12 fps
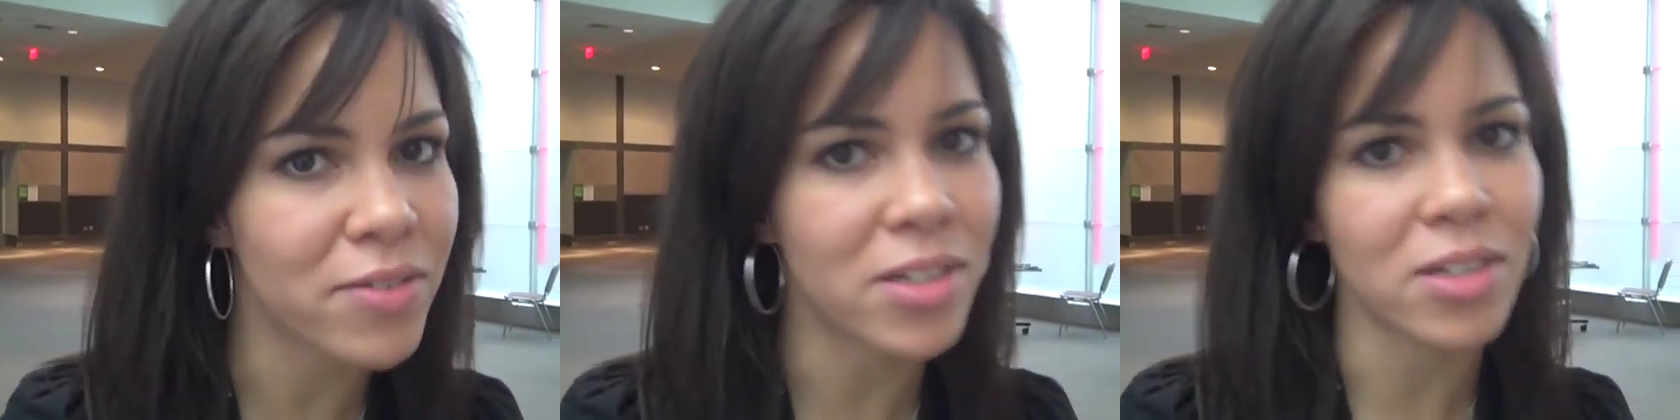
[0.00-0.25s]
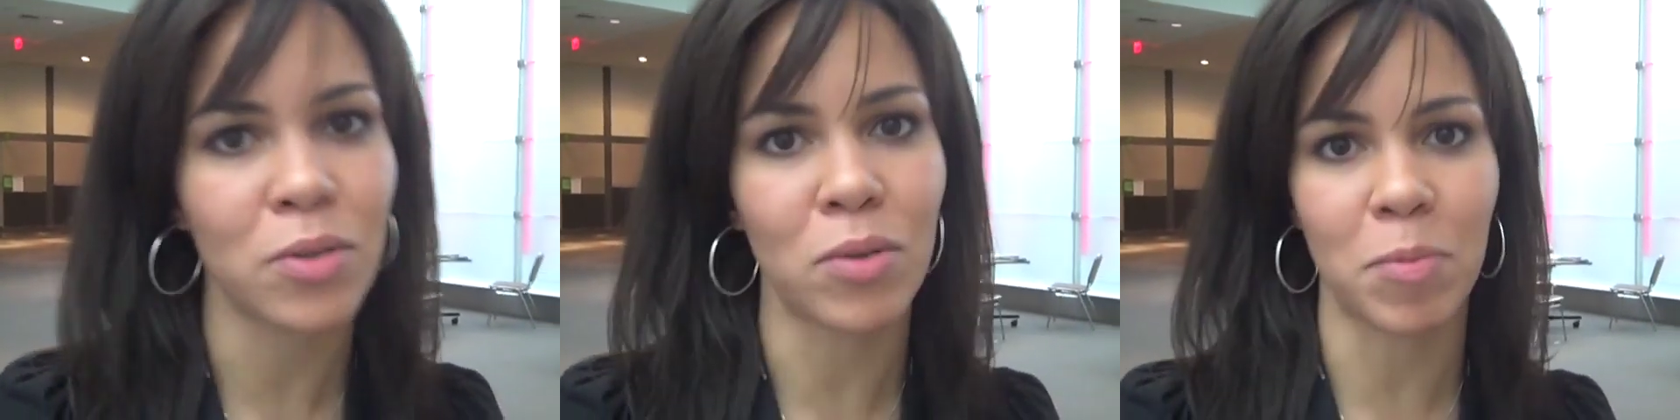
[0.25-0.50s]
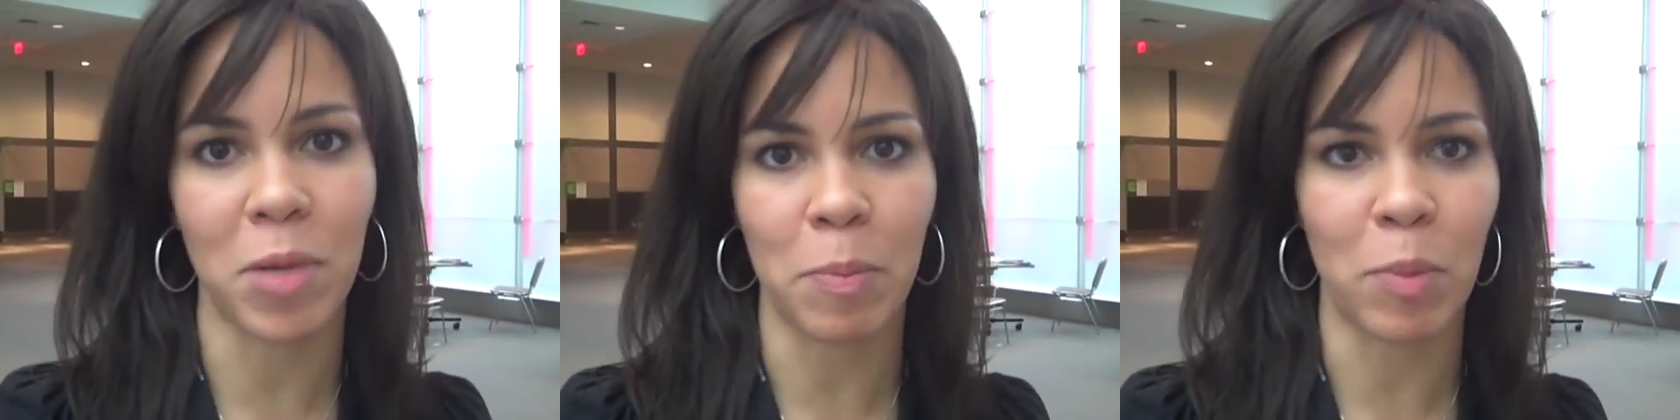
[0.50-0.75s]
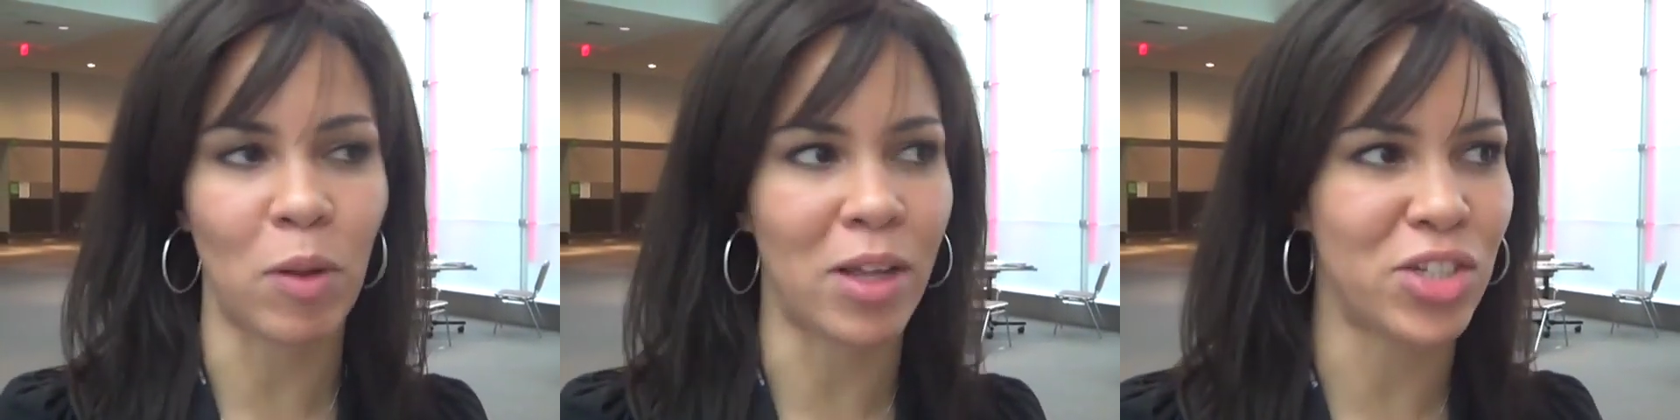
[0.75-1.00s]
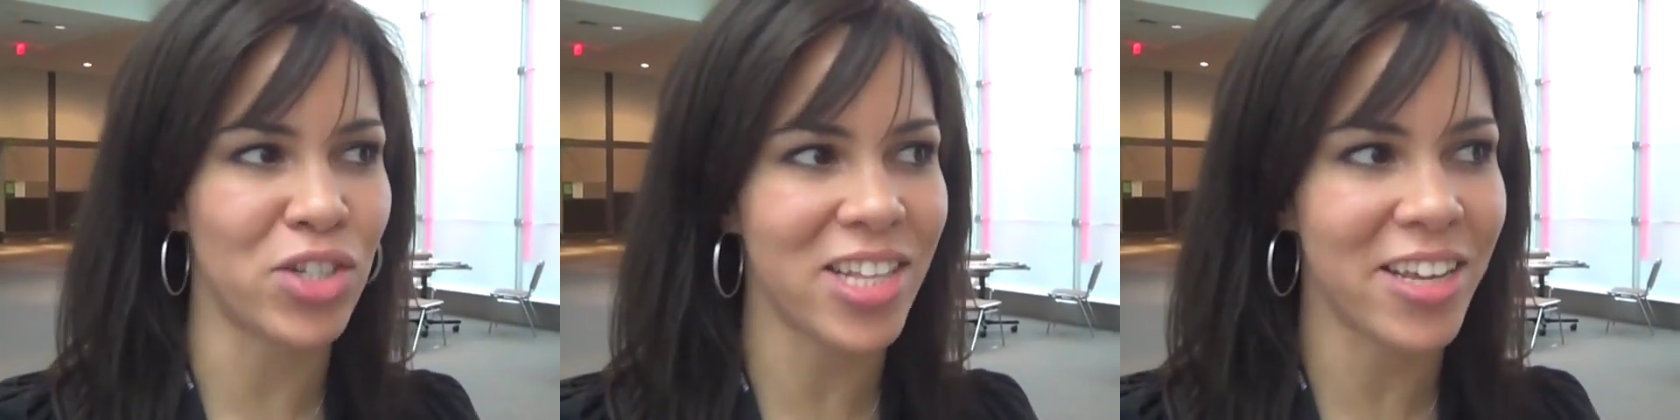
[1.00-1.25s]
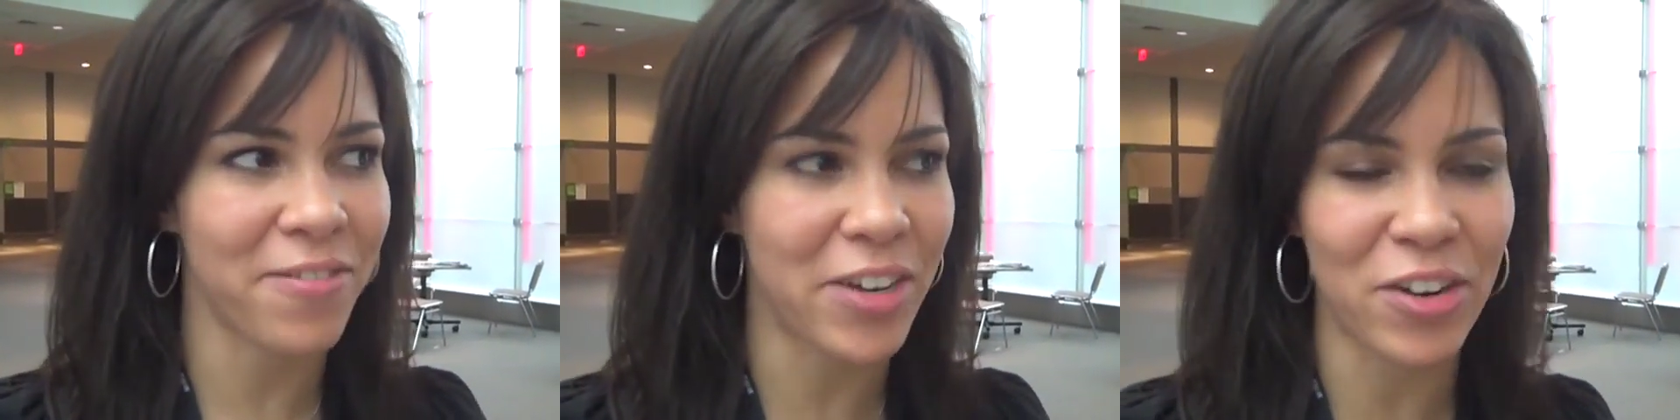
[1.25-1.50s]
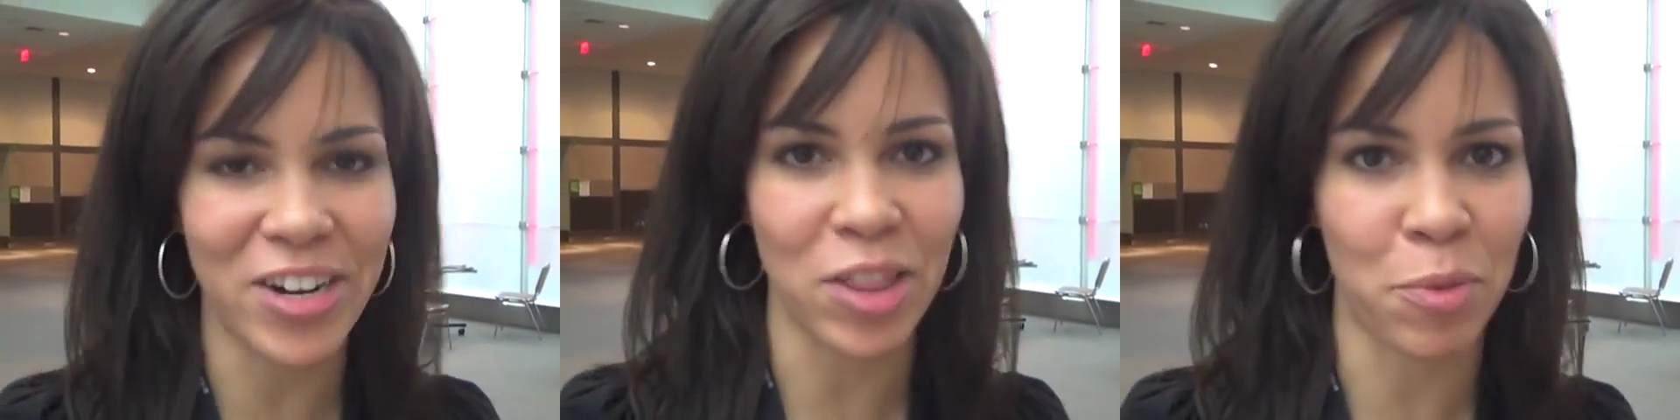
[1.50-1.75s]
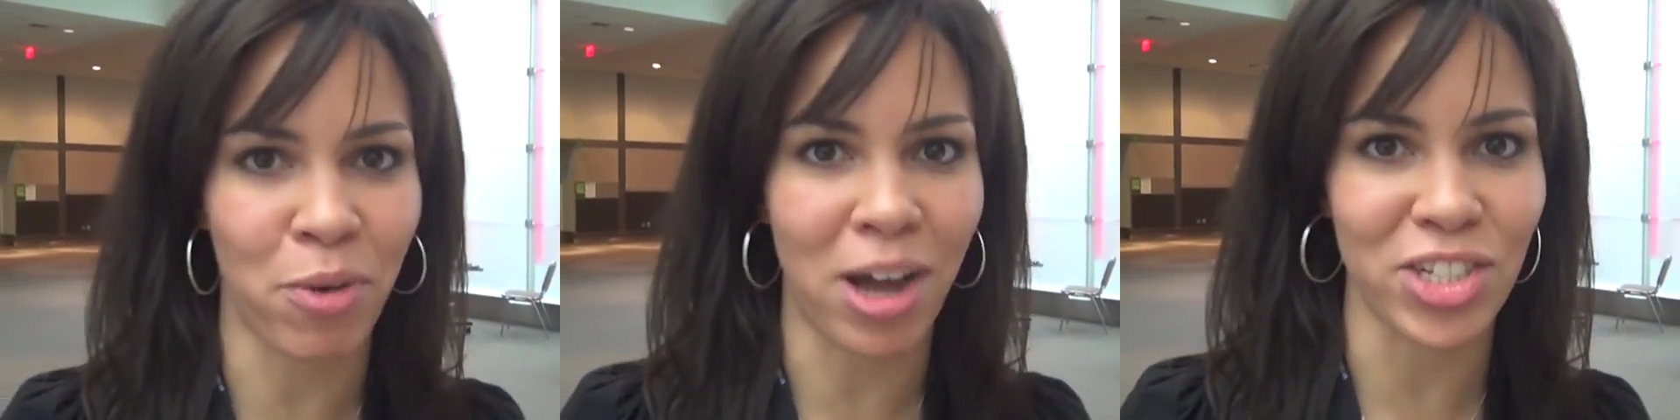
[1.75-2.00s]
really cool people and just like figuring
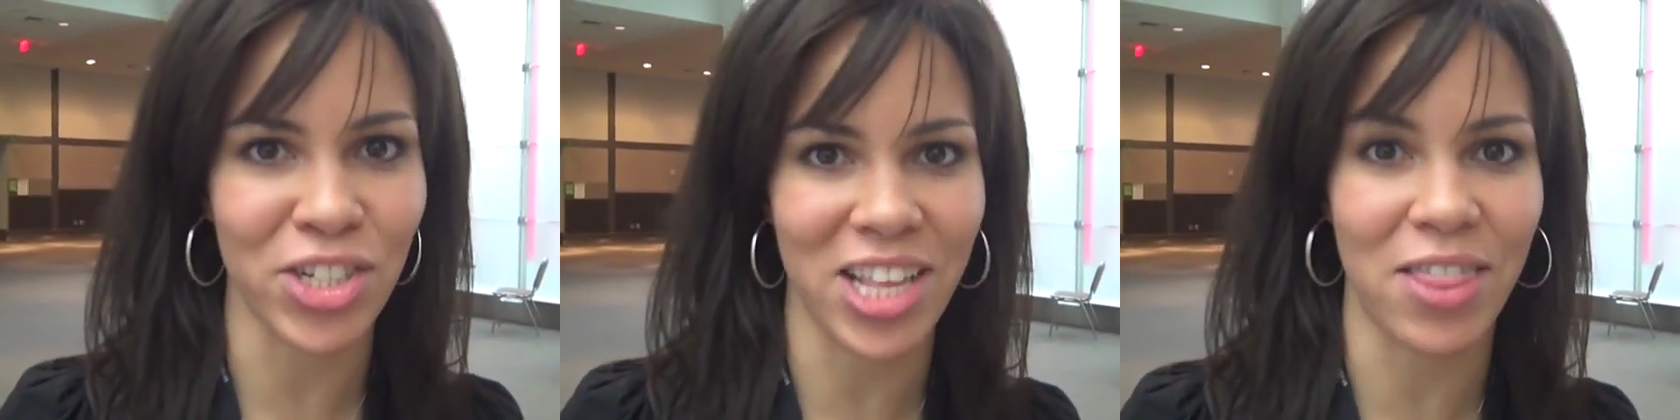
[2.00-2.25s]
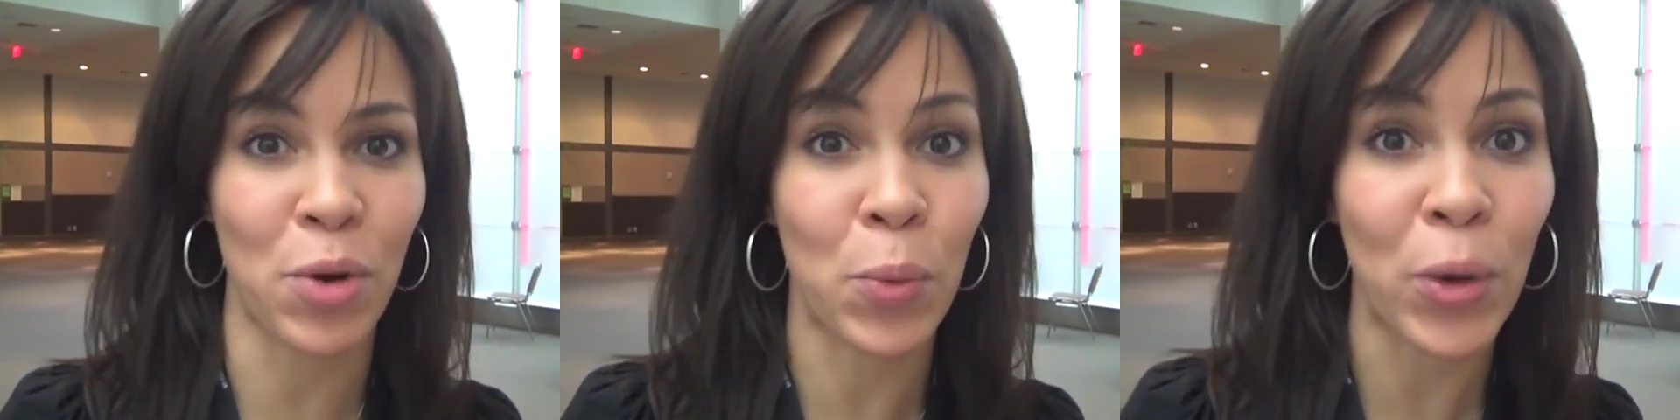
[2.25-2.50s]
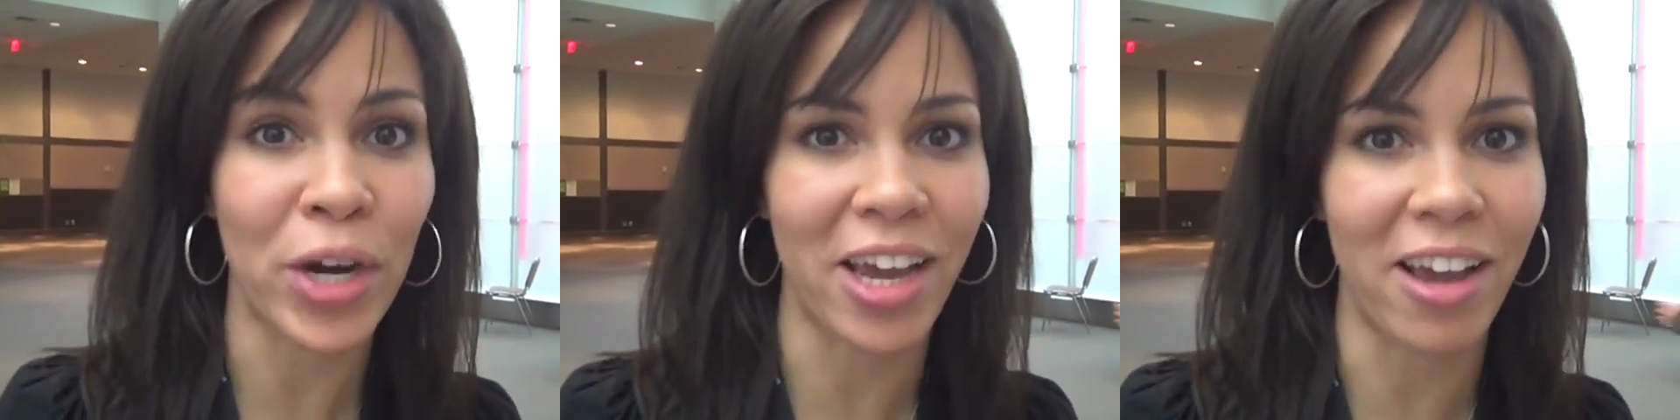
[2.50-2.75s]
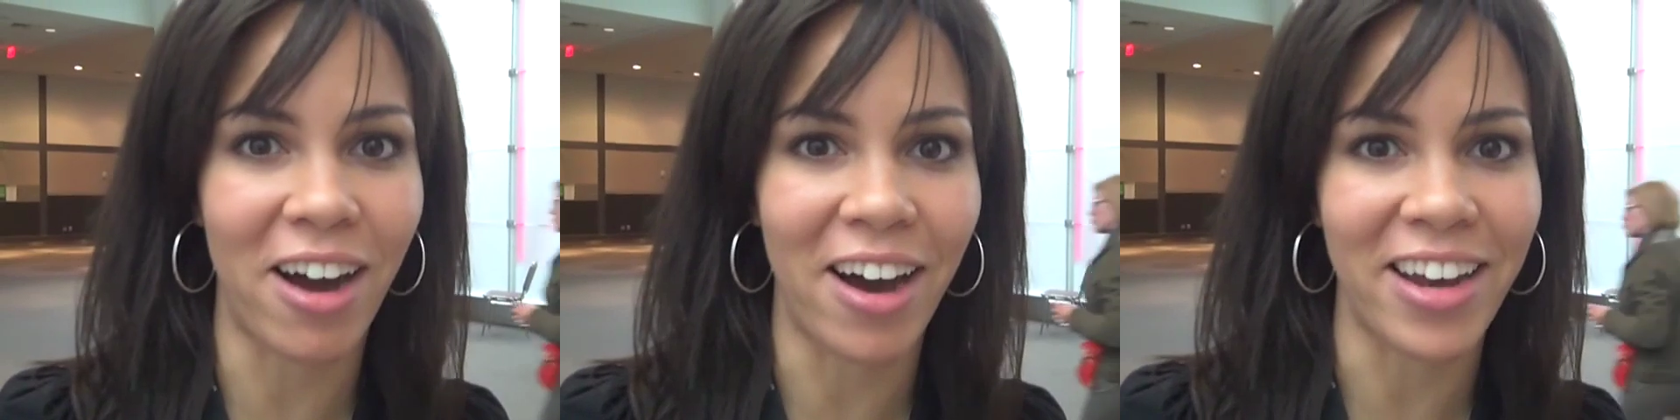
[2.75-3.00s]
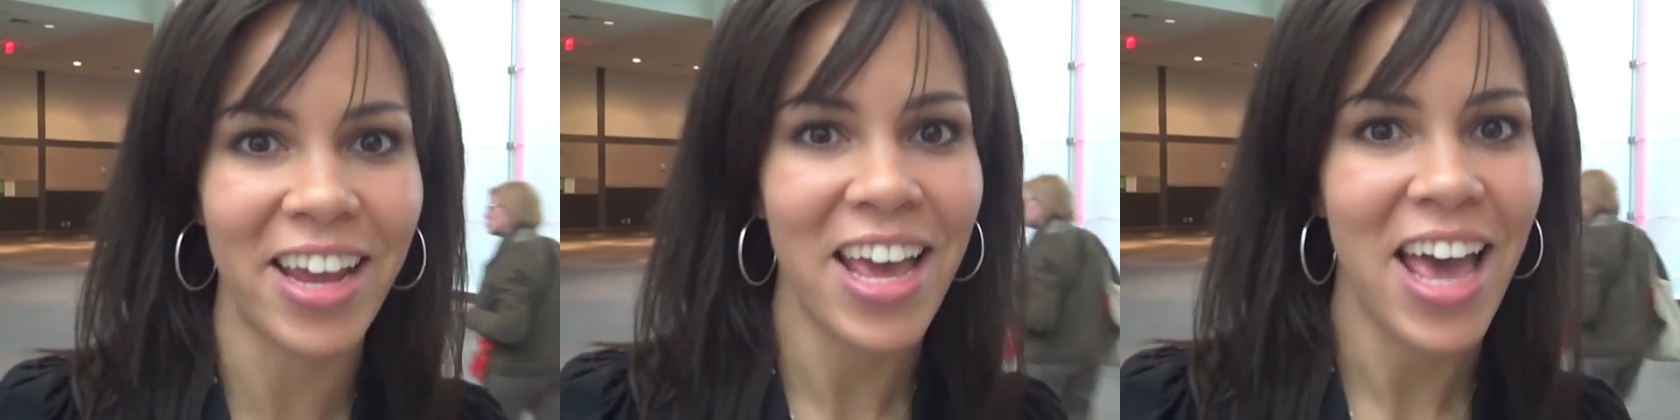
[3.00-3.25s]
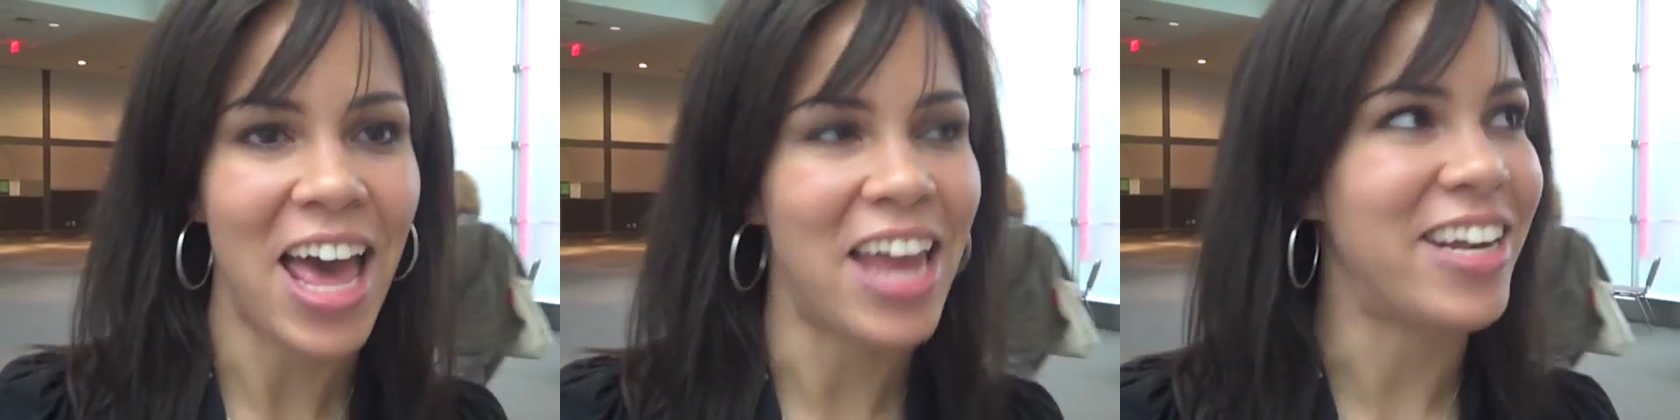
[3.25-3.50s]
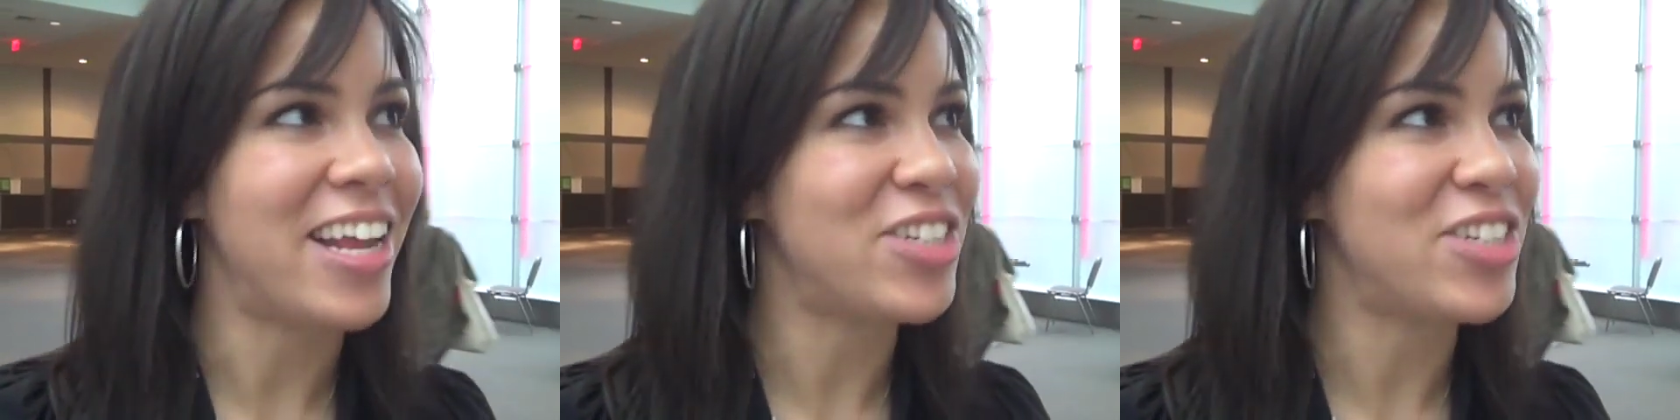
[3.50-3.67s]
out the projects that they're working on and,